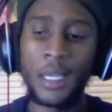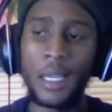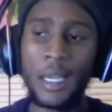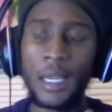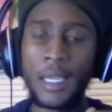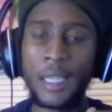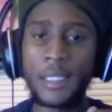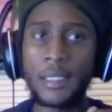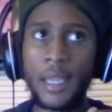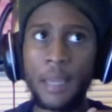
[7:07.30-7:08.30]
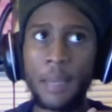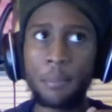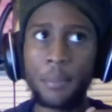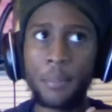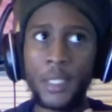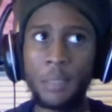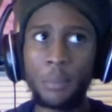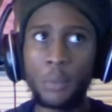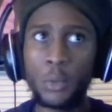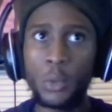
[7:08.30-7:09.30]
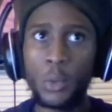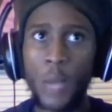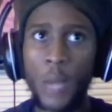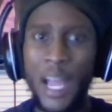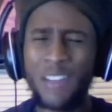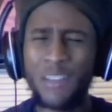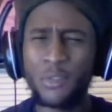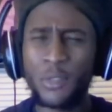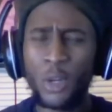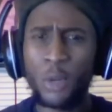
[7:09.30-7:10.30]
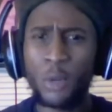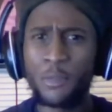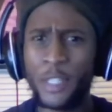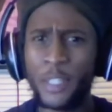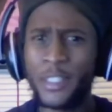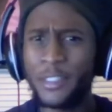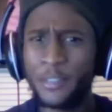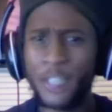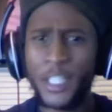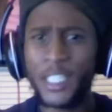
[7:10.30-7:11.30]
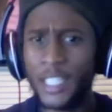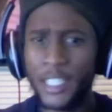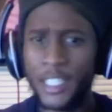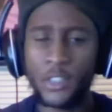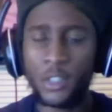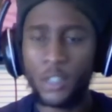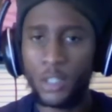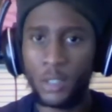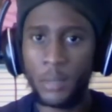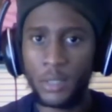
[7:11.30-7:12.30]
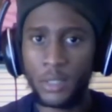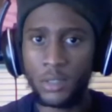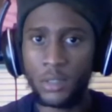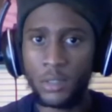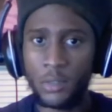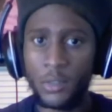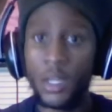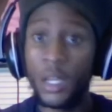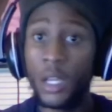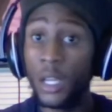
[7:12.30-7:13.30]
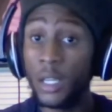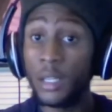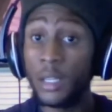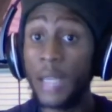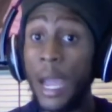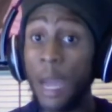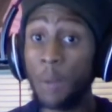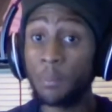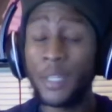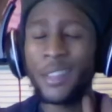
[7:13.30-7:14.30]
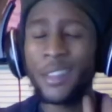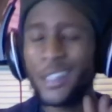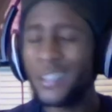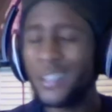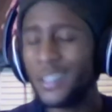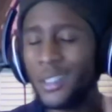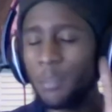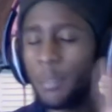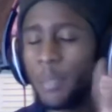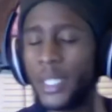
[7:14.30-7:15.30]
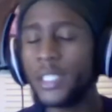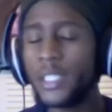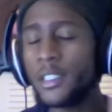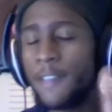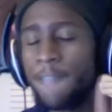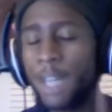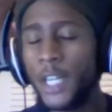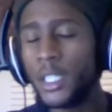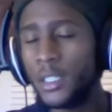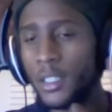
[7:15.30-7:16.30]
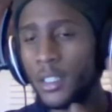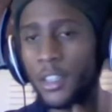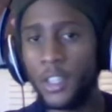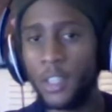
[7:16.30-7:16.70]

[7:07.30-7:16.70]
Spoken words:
is that people are very fucking insecure about yourself. Now, this is the biggest fucking thing.